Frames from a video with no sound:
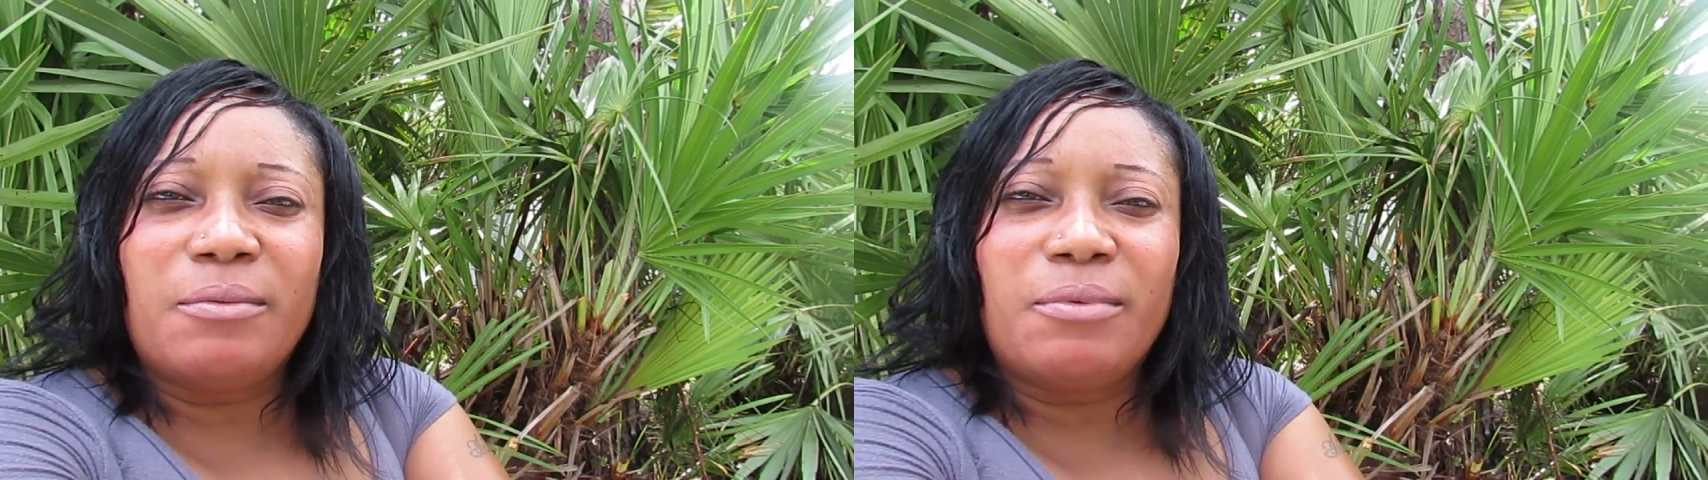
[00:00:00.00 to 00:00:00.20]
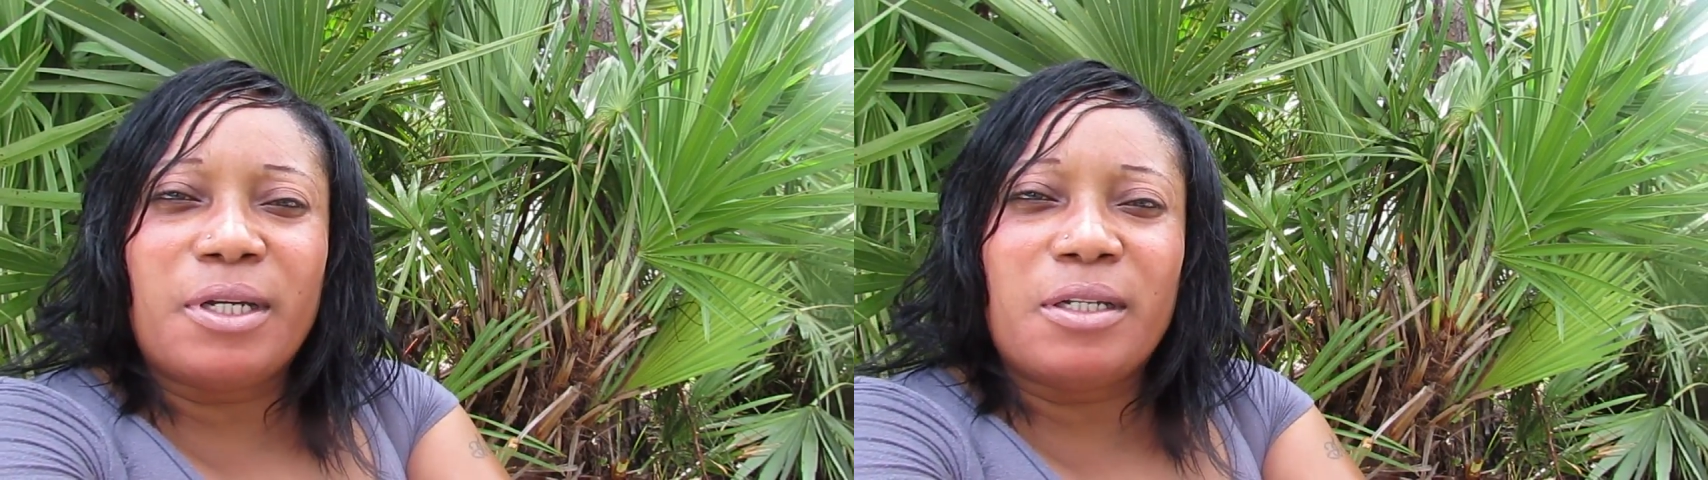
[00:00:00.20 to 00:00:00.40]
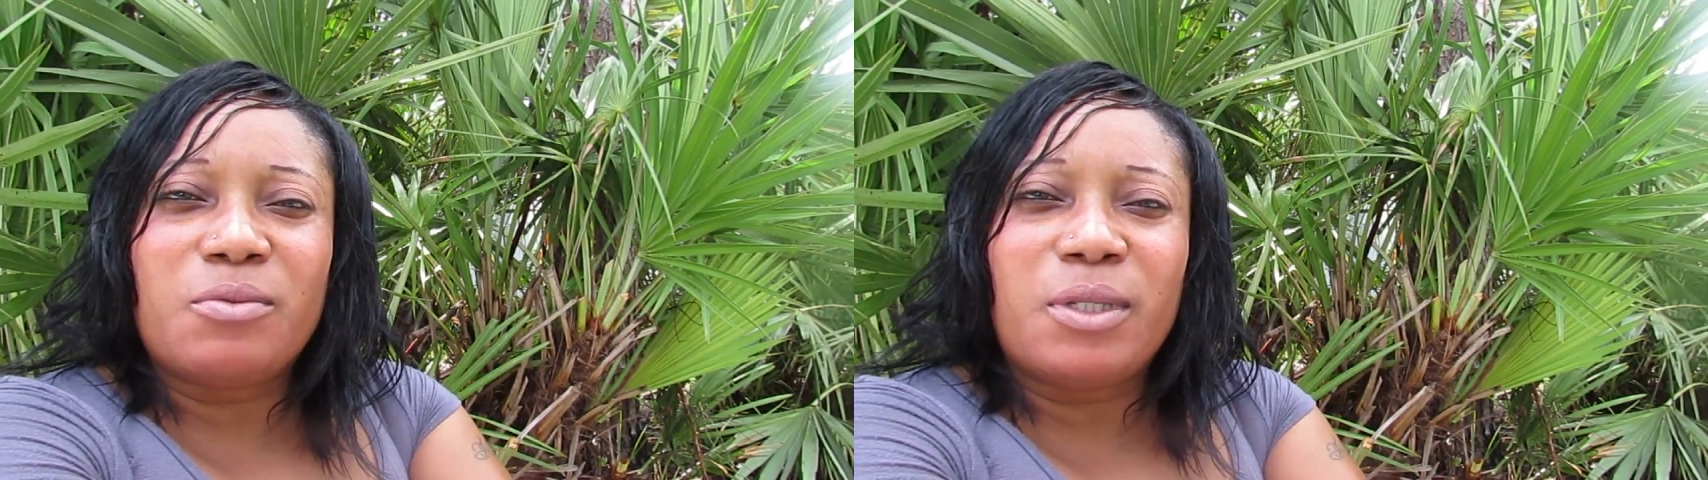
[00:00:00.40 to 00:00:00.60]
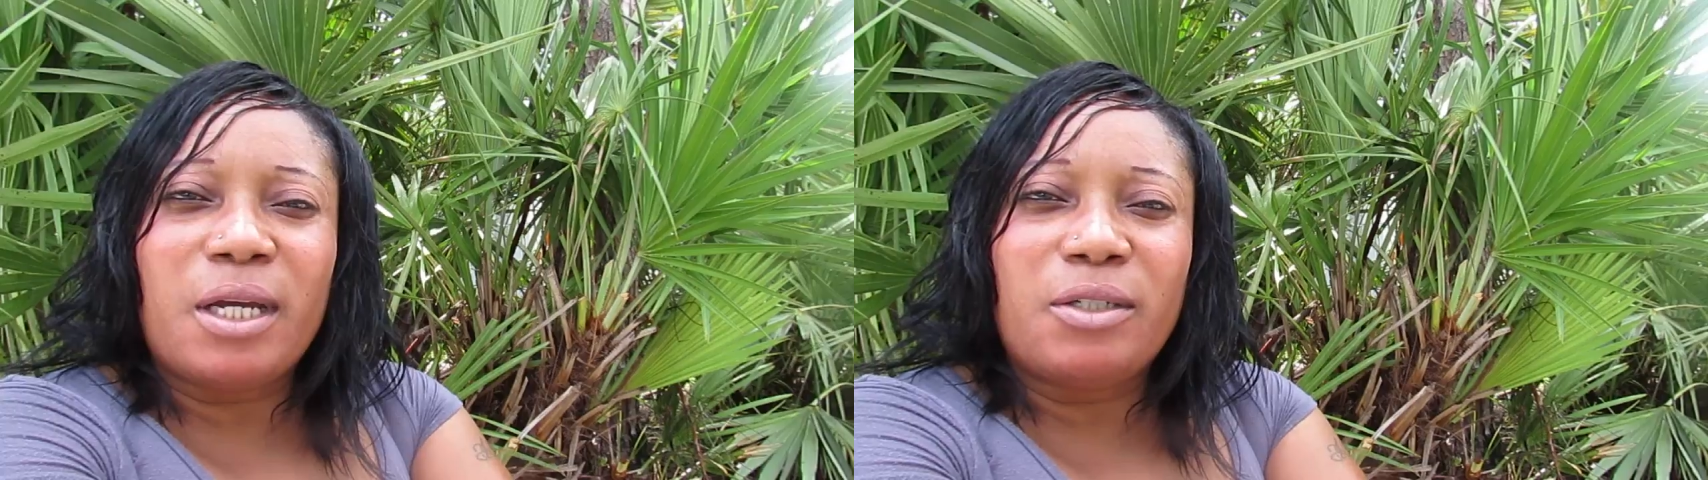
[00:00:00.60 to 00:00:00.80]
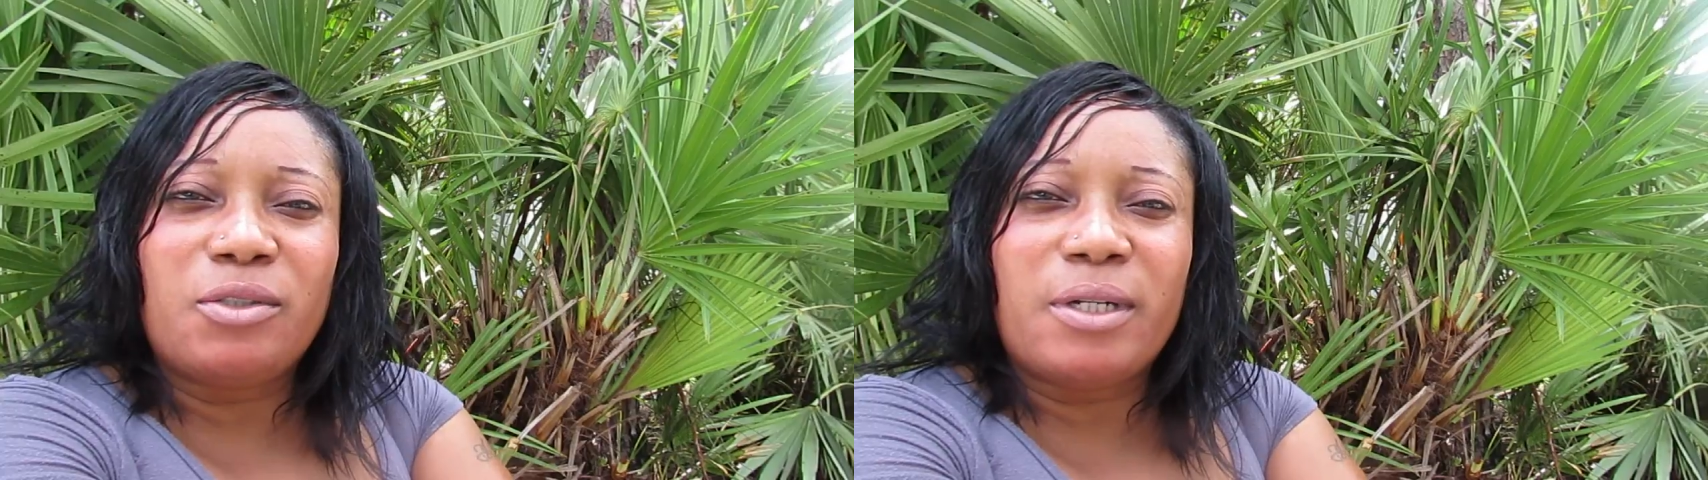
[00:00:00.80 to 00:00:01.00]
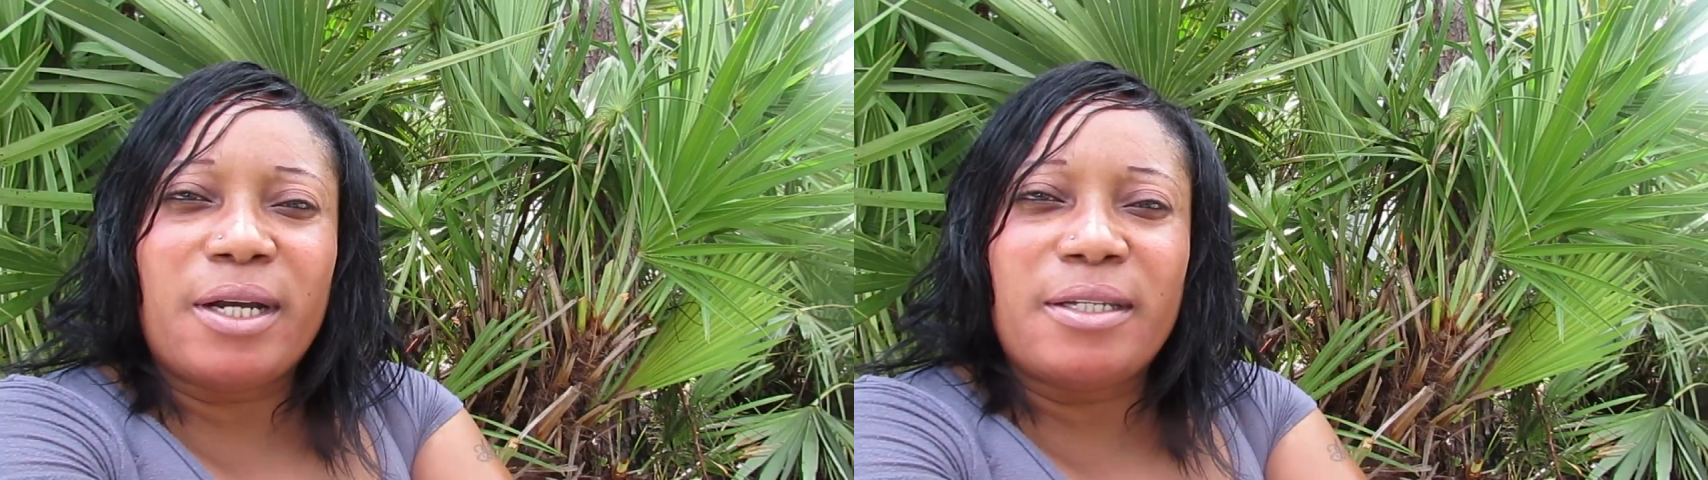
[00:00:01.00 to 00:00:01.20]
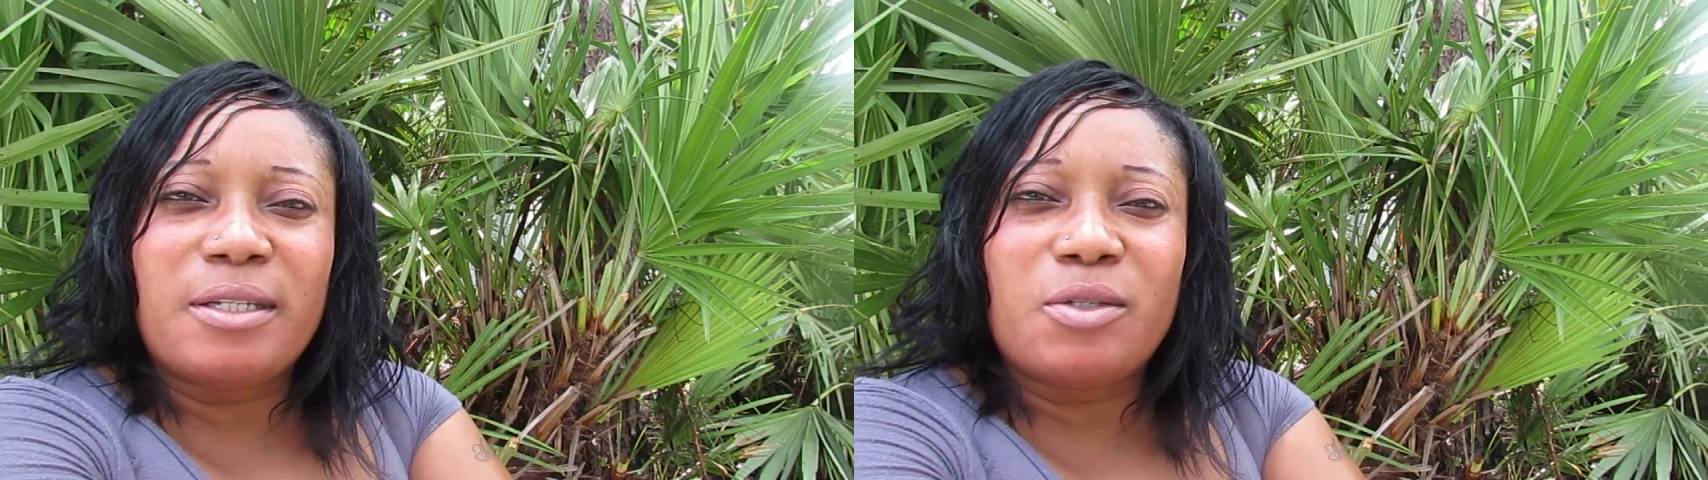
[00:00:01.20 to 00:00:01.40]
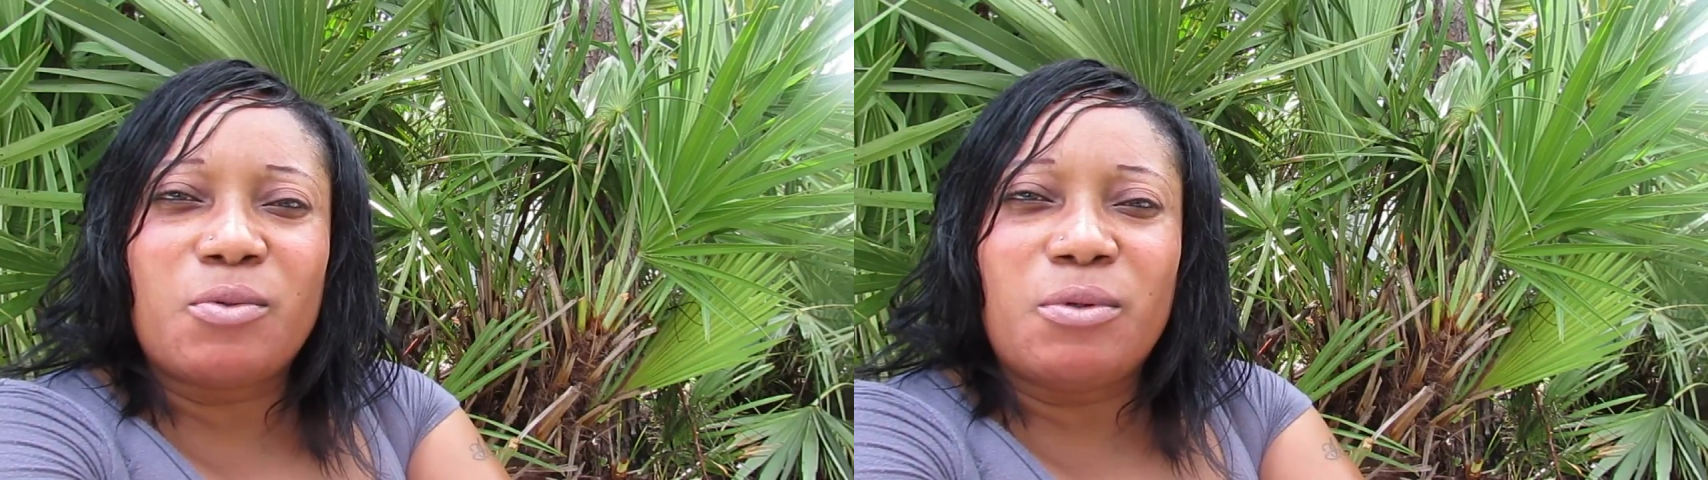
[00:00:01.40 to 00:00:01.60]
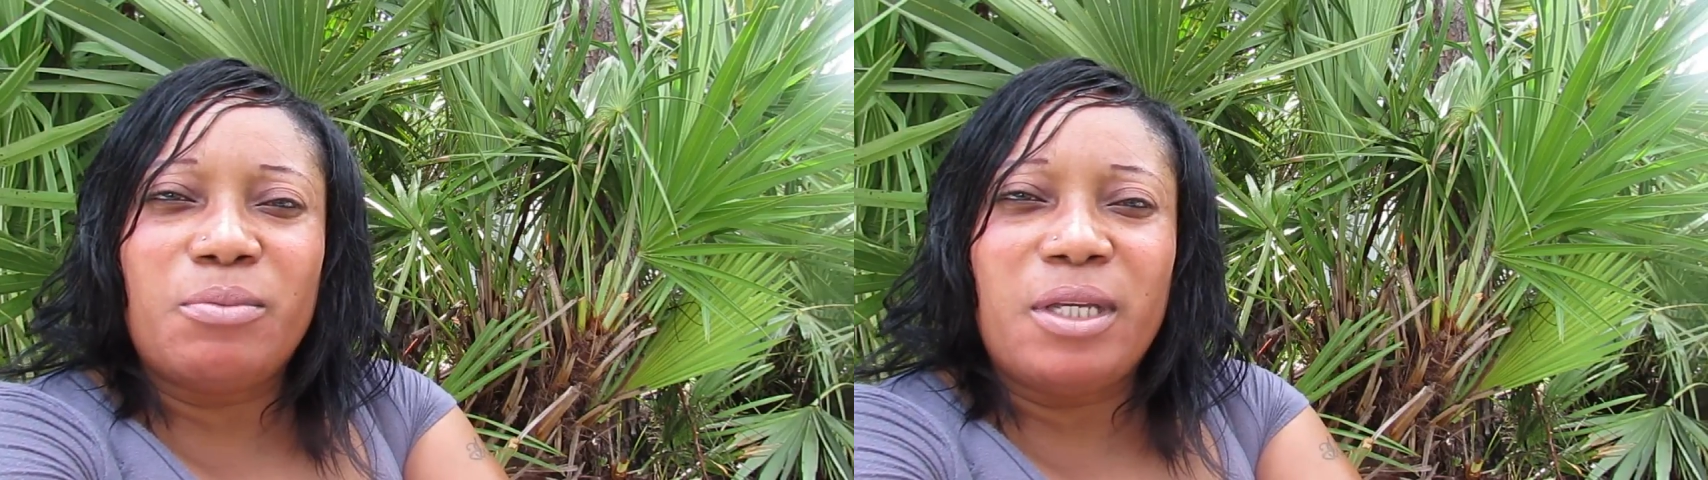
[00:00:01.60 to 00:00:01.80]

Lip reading: because without you guys this would